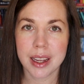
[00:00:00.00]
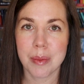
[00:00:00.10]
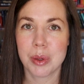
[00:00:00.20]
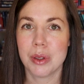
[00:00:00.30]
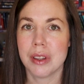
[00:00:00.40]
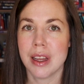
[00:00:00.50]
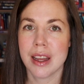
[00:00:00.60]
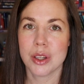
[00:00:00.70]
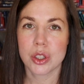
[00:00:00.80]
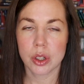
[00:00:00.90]
couple
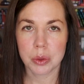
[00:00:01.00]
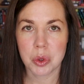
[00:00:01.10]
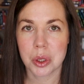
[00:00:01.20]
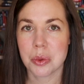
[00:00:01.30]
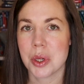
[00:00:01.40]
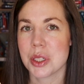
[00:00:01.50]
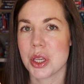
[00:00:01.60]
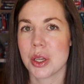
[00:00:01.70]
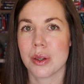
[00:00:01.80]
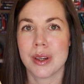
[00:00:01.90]
during World War
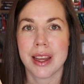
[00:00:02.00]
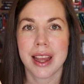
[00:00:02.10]
II,